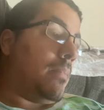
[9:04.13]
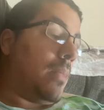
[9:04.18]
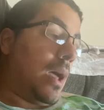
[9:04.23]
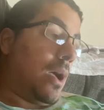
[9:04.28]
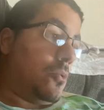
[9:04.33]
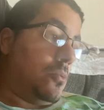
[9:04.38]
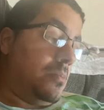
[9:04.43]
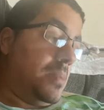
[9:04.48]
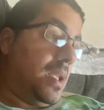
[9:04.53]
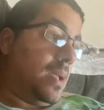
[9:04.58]
I
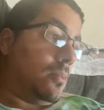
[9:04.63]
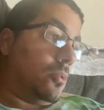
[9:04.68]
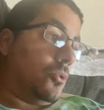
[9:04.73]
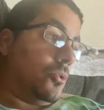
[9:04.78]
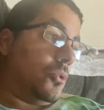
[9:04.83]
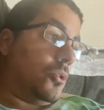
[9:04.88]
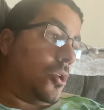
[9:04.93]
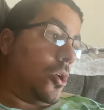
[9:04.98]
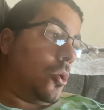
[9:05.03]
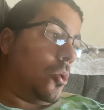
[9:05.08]
would be able
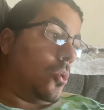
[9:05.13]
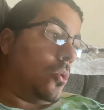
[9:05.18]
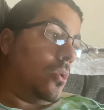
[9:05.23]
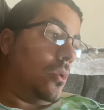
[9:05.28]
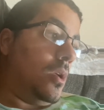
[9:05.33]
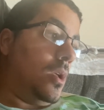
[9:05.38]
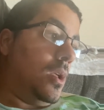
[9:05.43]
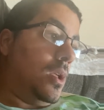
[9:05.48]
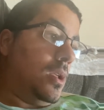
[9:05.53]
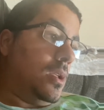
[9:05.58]
to go,
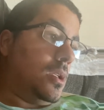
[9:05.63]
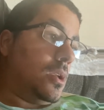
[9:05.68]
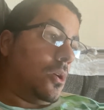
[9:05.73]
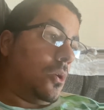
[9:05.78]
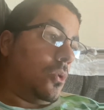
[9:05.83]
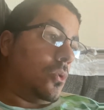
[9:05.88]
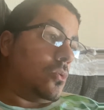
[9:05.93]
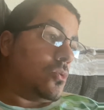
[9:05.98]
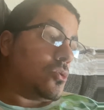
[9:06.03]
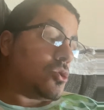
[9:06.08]

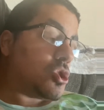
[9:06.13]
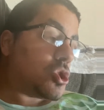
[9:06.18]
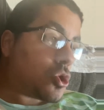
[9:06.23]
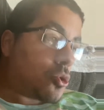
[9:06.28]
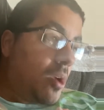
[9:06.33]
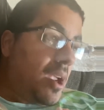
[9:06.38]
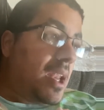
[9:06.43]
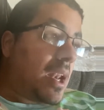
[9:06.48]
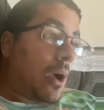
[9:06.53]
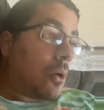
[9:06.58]

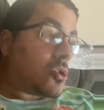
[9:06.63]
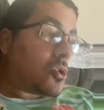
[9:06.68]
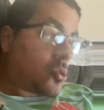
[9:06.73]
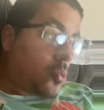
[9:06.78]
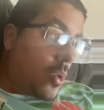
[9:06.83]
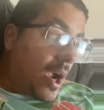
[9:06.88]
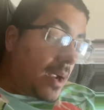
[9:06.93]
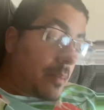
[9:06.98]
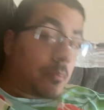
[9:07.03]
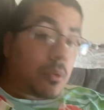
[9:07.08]
straight out to
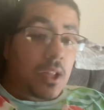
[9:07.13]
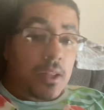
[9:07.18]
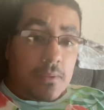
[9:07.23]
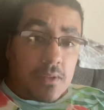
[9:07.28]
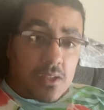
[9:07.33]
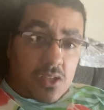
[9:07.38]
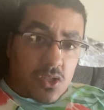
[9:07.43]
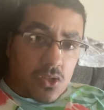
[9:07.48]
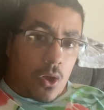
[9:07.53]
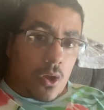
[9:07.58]
where I could play
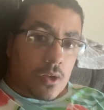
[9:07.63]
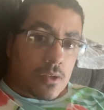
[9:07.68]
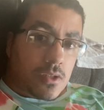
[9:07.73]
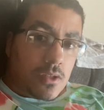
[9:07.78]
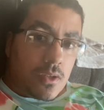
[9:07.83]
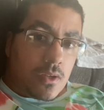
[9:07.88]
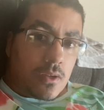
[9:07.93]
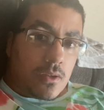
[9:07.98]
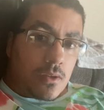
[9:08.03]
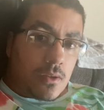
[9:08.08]
these
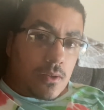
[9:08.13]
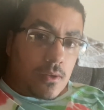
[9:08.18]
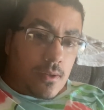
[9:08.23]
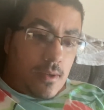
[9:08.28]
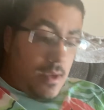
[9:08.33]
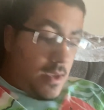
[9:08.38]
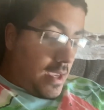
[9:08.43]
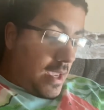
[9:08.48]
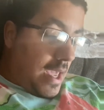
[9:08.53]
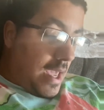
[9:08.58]
songs.
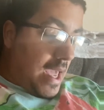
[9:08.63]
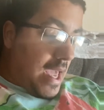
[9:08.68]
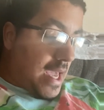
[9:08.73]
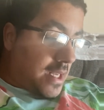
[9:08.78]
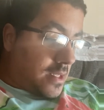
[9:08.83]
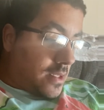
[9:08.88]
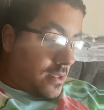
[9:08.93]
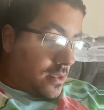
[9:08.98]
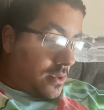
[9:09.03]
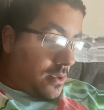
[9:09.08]

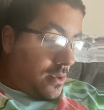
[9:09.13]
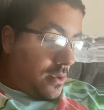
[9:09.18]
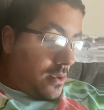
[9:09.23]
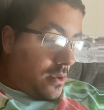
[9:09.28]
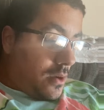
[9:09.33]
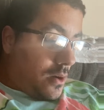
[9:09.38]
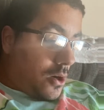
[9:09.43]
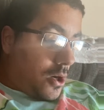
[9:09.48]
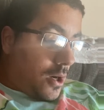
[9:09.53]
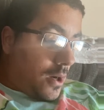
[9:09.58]
And
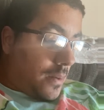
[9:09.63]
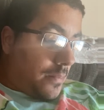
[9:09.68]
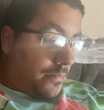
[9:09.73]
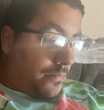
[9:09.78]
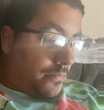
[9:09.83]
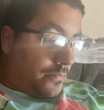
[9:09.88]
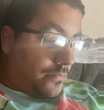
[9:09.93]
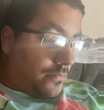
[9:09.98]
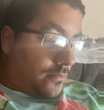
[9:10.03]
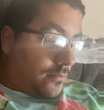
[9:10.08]

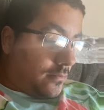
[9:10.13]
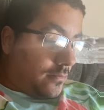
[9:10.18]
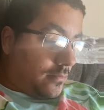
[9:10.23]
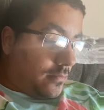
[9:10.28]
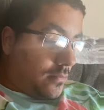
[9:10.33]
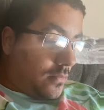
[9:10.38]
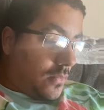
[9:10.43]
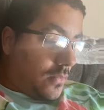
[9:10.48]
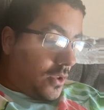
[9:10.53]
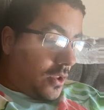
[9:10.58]

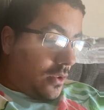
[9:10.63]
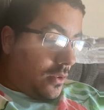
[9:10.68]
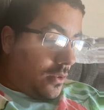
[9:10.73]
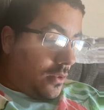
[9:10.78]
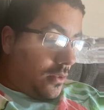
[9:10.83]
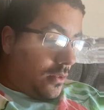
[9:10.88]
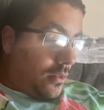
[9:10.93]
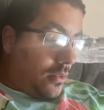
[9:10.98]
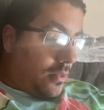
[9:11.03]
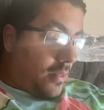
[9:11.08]

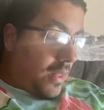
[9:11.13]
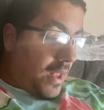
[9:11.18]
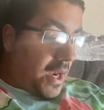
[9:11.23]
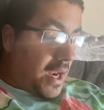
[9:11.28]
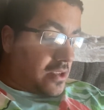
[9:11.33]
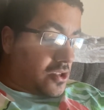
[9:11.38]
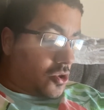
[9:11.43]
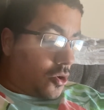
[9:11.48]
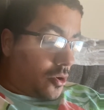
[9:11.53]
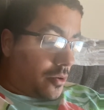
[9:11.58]
then I
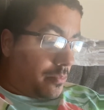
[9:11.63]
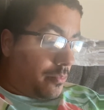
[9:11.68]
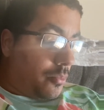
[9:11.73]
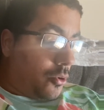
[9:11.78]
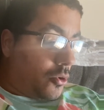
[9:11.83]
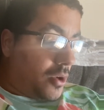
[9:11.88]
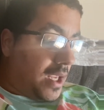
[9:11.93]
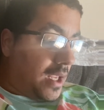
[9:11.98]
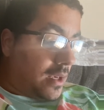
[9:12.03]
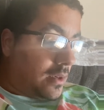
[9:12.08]
started
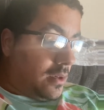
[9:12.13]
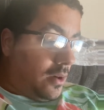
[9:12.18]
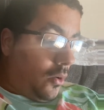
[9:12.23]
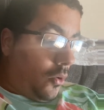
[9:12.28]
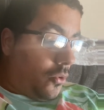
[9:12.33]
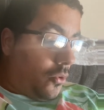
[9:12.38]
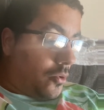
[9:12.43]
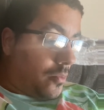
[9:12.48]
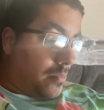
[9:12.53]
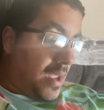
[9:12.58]
putting in,
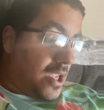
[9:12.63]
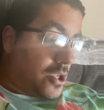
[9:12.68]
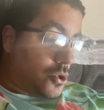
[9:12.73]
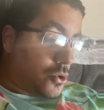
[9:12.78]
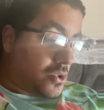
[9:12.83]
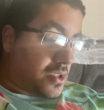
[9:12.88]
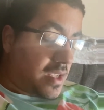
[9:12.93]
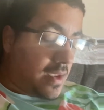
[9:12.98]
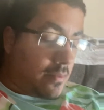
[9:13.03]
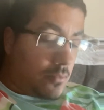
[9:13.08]
the major
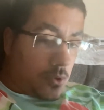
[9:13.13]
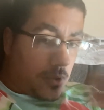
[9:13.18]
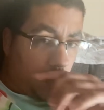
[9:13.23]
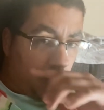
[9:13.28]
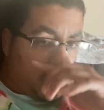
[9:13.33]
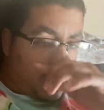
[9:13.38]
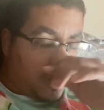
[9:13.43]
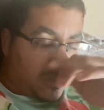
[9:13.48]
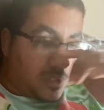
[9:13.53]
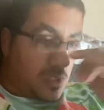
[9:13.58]
seventh
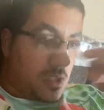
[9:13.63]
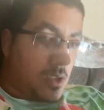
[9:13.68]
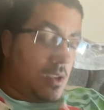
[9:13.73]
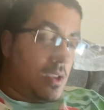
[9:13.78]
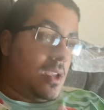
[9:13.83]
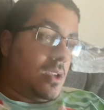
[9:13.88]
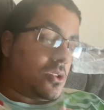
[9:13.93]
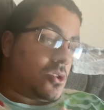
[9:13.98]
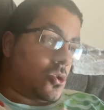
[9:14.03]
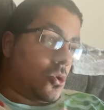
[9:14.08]
chords.
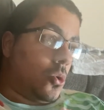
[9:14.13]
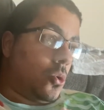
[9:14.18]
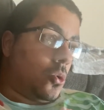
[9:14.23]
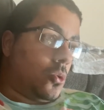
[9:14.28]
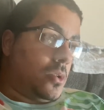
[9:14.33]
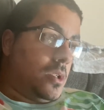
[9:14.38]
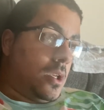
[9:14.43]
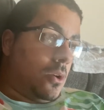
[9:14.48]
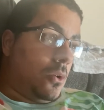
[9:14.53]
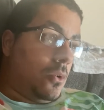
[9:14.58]
So,
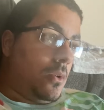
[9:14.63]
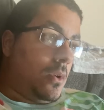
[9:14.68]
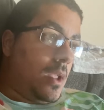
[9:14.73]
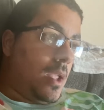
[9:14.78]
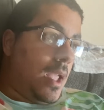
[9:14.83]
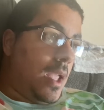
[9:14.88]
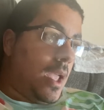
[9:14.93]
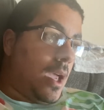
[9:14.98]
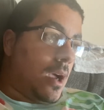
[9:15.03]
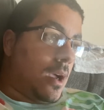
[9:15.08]
you
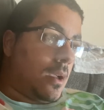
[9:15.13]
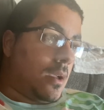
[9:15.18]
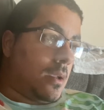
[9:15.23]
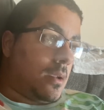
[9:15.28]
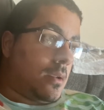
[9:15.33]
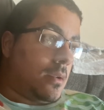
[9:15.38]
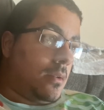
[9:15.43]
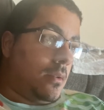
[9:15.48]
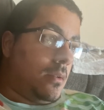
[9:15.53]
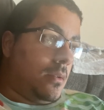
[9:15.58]

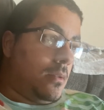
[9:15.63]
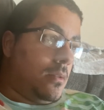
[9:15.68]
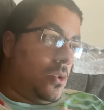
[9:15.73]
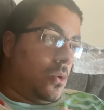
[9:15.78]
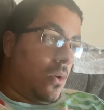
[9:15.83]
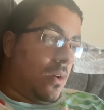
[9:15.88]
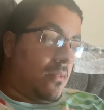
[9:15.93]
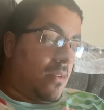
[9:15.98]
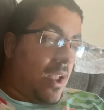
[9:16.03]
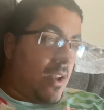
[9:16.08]

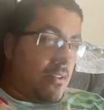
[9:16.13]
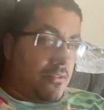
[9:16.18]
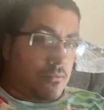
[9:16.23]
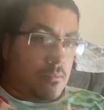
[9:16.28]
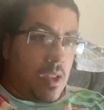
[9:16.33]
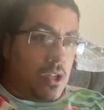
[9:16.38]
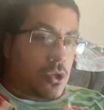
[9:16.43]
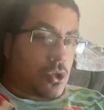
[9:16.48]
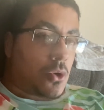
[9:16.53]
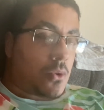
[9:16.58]
have F
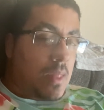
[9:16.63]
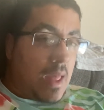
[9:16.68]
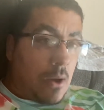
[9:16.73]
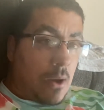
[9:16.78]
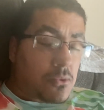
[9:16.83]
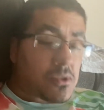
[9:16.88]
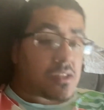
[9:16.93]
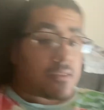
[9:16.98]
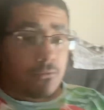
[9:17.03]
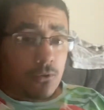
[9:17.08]
major. That
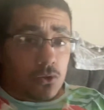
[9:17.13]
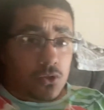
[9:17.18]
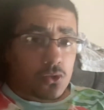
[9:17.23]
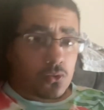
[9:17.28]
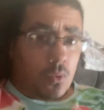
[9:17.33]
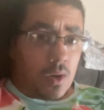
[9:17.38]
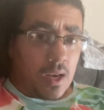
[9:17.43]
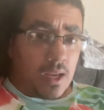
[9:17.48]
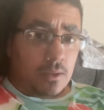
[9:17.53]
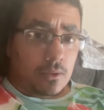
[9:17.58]
was the first
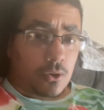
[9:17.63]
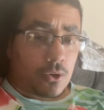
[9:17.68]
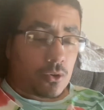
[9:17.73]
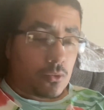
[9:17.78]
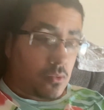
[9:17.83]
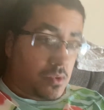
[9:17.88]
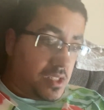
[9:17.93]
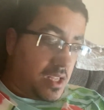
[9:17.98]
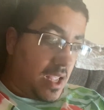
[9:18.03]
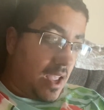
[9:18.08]
one I learned,
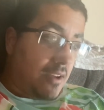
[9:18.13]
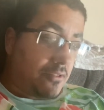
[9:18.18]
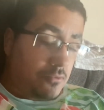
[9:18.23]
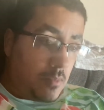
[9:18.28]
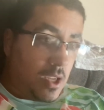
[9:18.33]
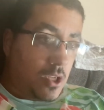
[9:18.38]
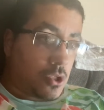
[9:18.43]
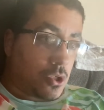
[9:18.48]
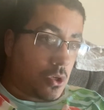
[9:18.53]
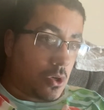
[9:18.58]
was F
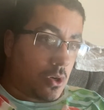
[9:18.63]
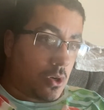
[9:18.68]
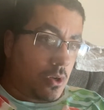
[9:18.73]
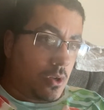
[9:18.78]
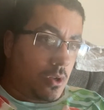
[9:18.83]
major.